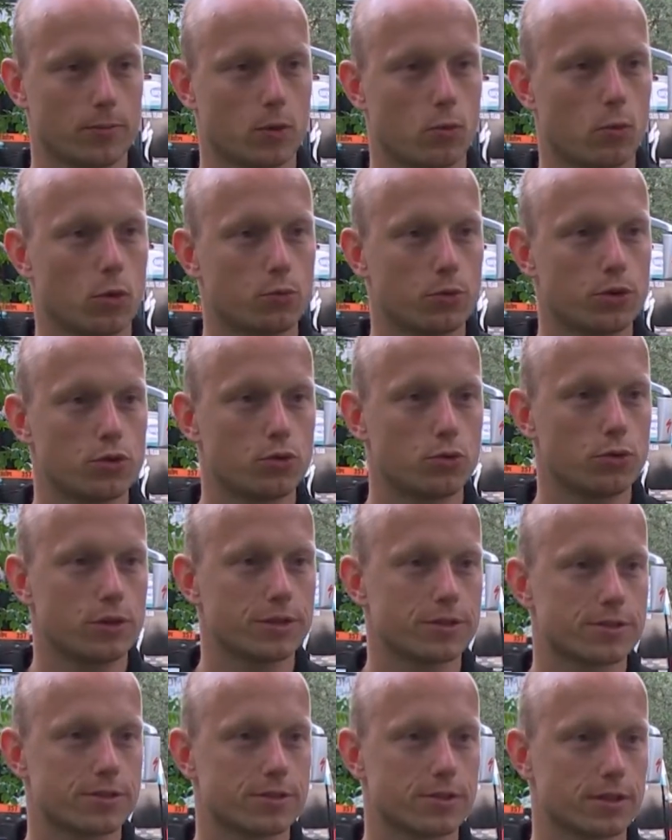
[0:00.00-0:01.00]
What we do
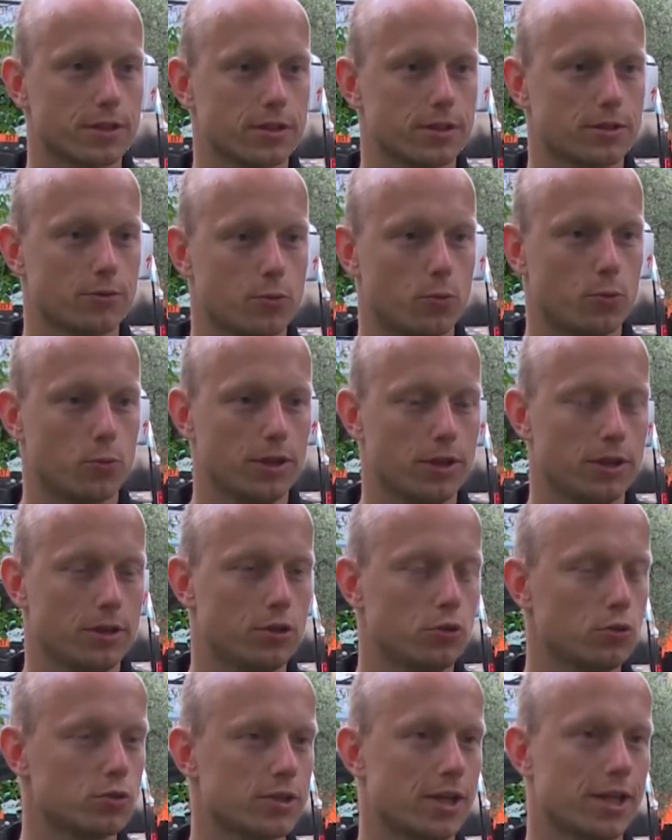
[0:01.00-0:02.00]
is we
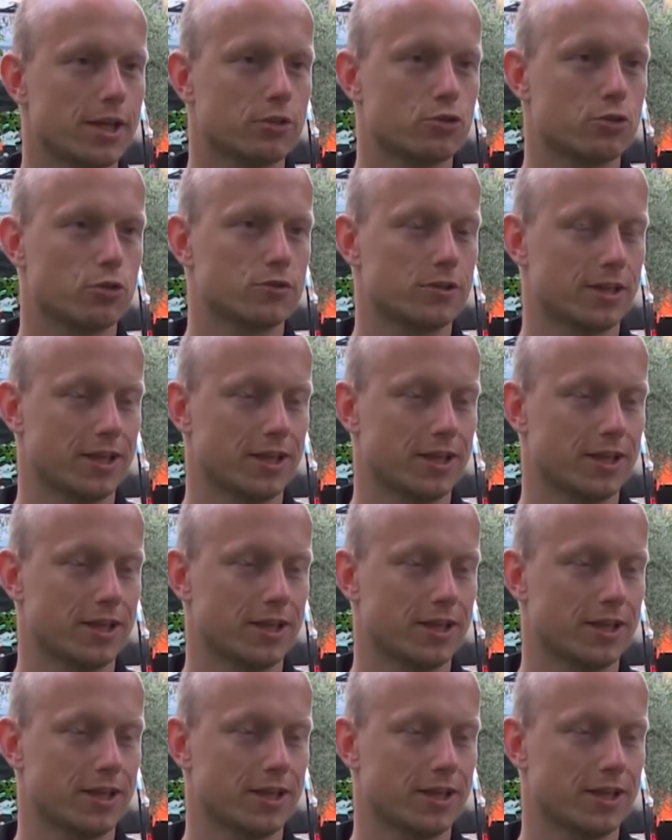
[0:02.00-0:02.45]
use the electrodes